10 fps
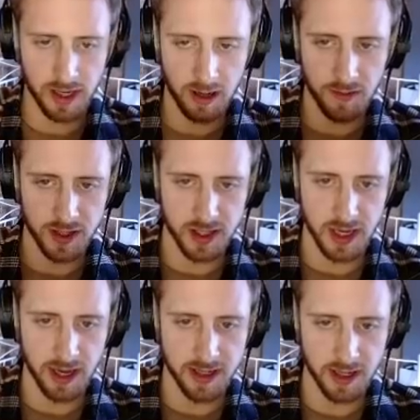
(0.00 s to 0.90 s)
out of this
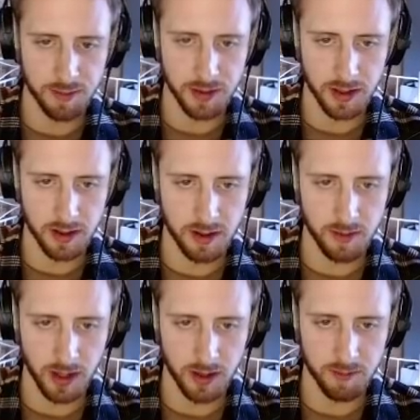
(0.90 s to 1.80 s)
ASAP.
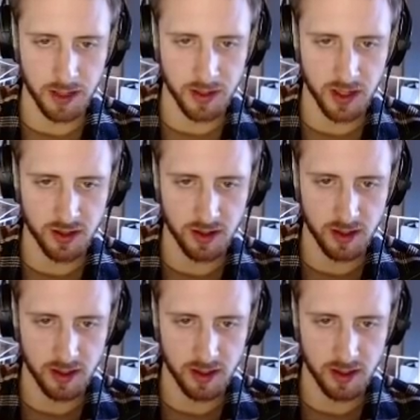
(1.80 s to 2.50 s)
Maybe he's trying to...